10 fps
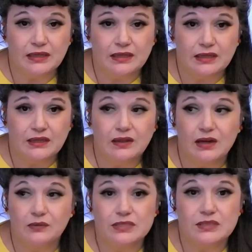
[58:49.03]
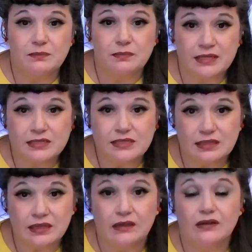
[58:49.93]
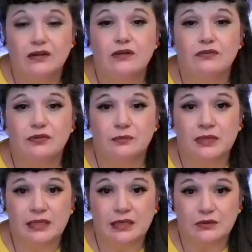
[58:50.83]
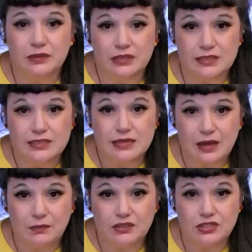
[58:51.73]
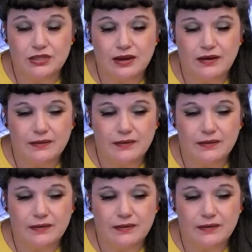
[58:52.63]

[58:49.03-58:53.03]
He thought it was the best thing for me to get reestablished there.